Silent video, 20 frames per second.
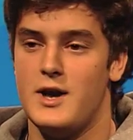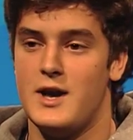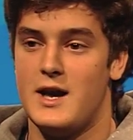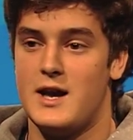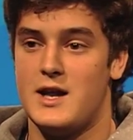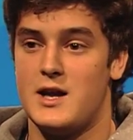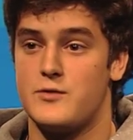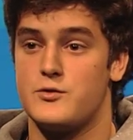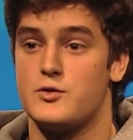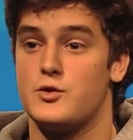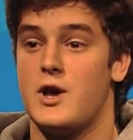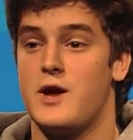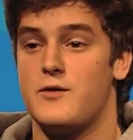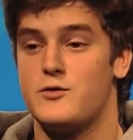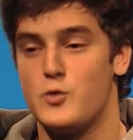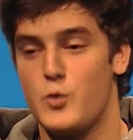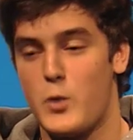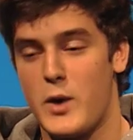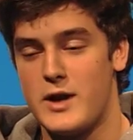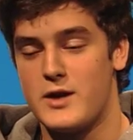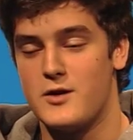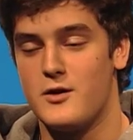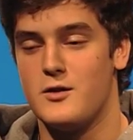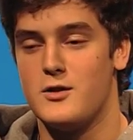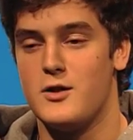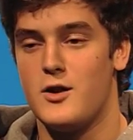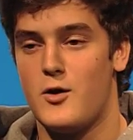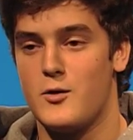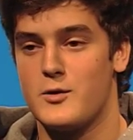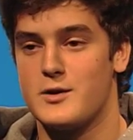and after you have to wait a
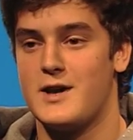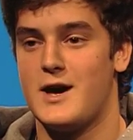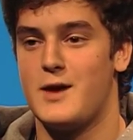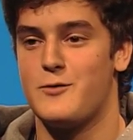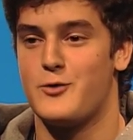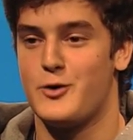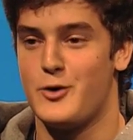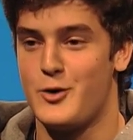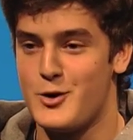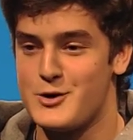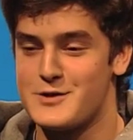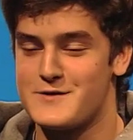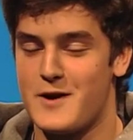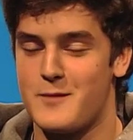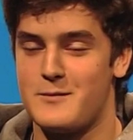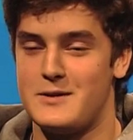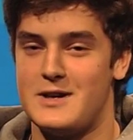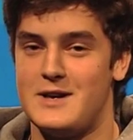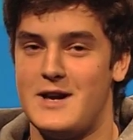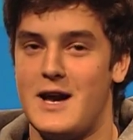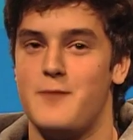long time for your host family.